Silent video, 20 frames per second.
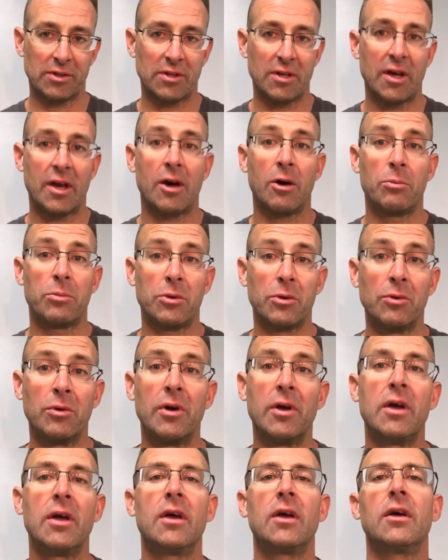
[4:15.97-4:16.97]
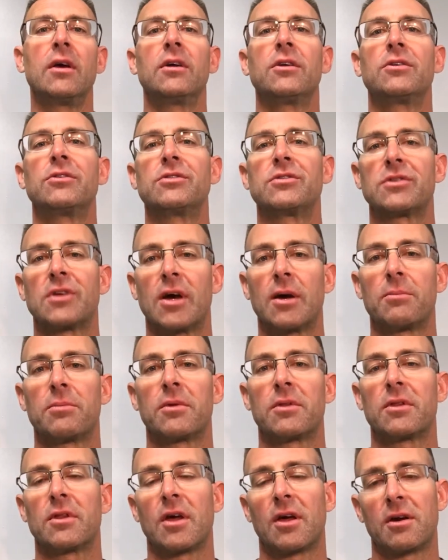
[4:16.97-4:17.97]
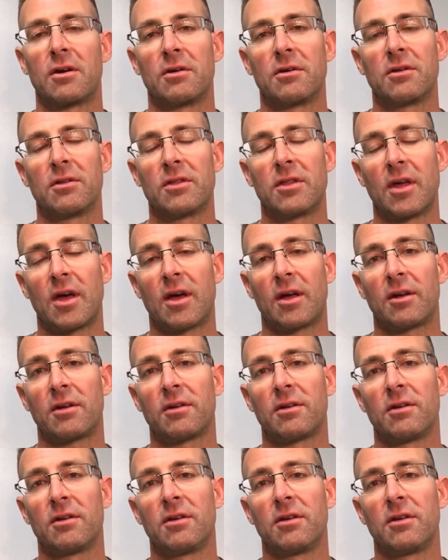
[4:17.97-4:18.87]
to help you to stop that